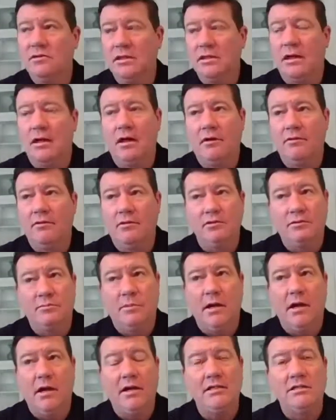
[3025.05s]
uh, those
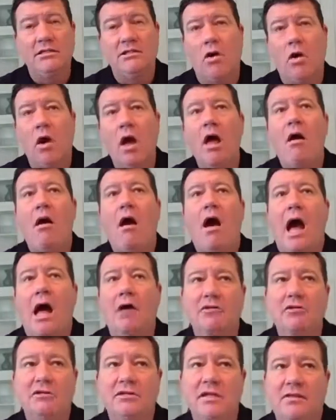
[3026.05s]
bodies. So I
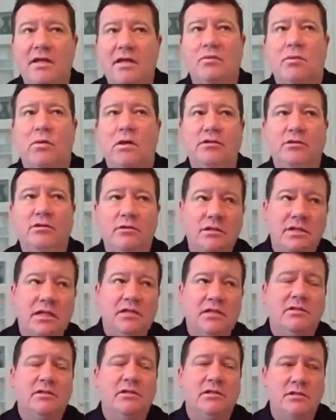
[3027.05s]
would say that's why
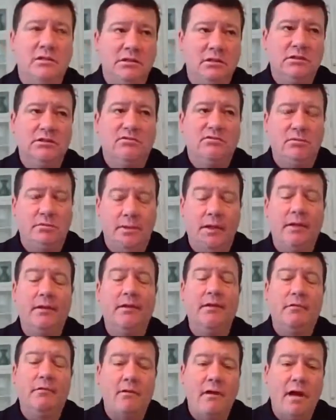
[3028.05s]
2006 for me in
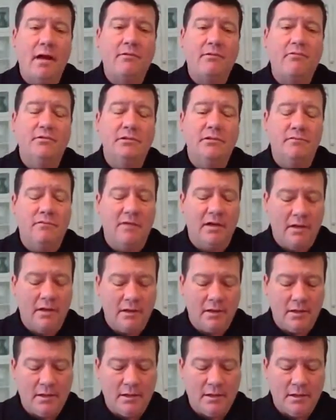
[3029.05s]
Iraq was a
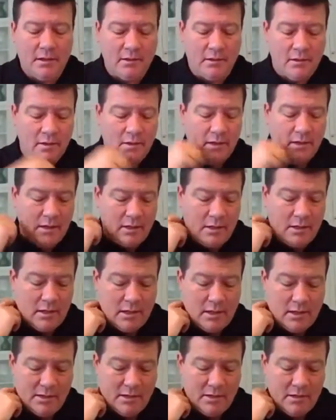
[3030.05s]
very uh,
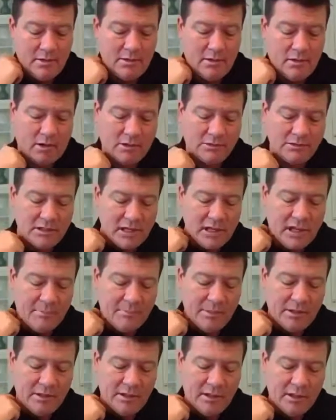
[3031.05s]
uh, dark time.
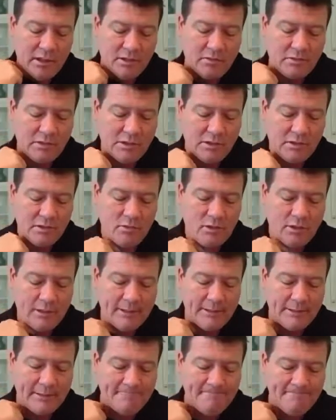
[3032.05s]
But you know, to
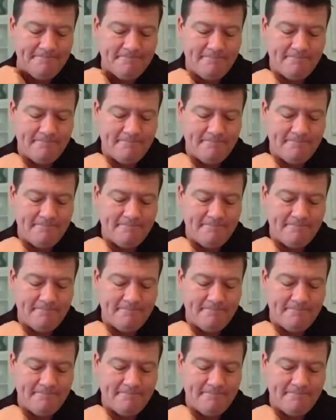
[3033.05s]
um,